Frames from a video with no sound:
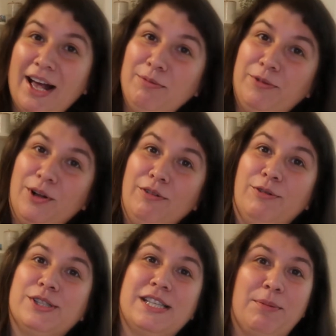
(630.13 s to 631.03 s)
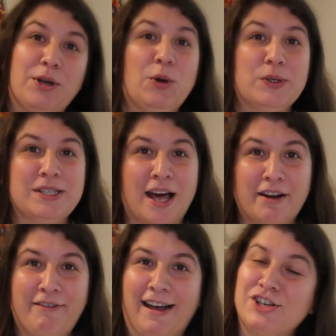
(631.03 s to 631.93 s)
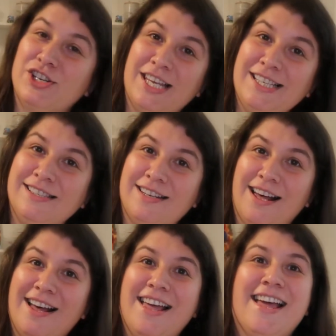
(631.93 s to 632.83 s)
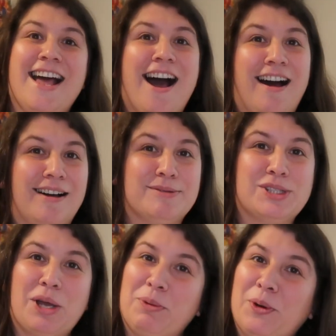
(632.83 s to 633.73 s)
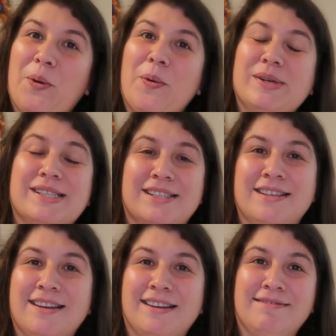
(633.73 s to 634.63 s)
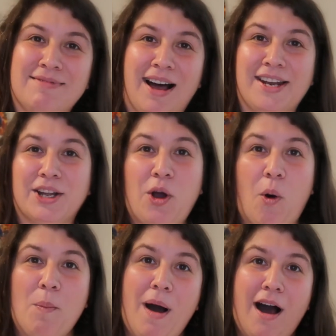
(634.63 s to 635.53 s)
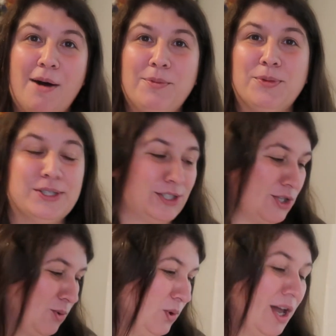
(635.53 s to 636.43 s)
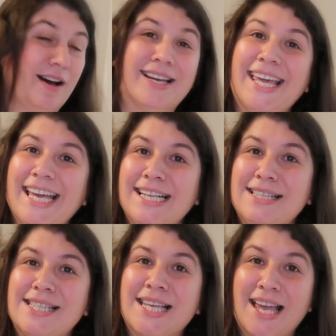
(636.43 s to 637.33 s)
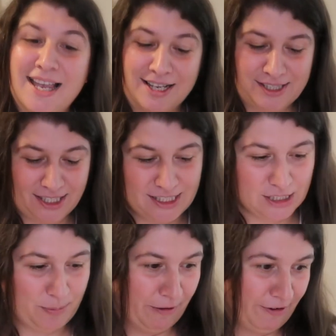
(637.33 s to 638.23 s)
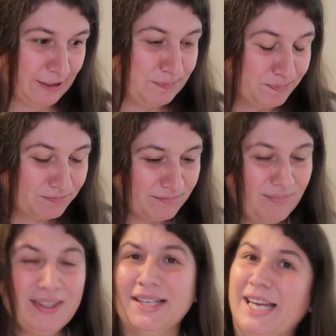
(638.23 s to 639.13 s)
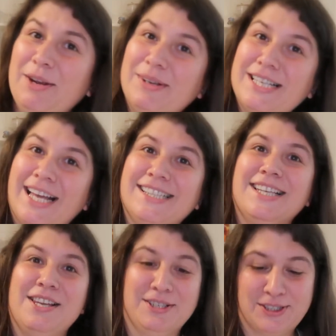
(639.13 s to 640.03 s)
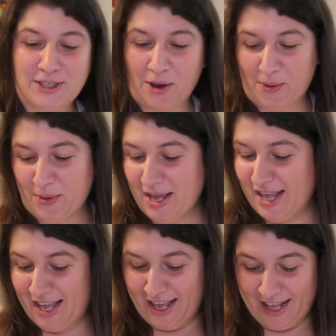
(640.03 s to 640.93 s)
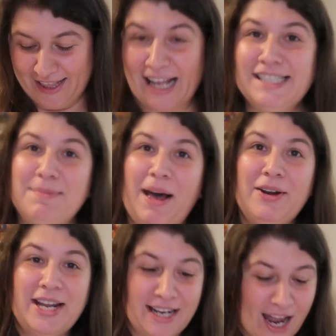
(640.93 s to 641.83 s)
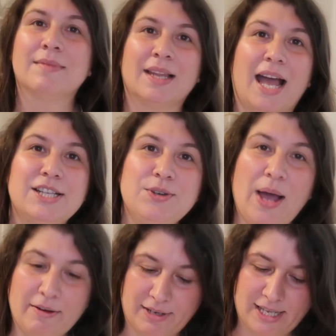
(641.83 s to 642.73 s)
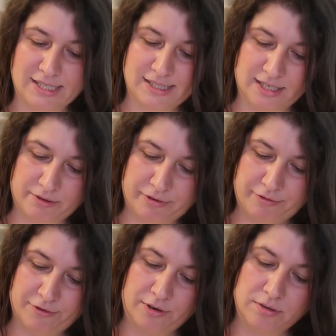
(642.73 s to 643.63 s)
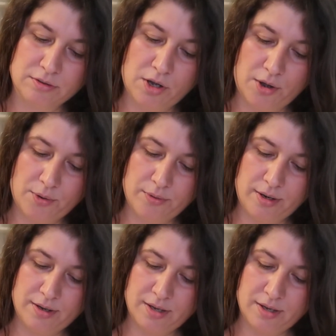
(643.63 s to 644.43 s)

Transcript: helpful for someone who is not a fashionista, someone who is on the go mom with 2 young kids. So this is perfect. Anyways guys, so that's about it. I do have, I guess, like a referral code,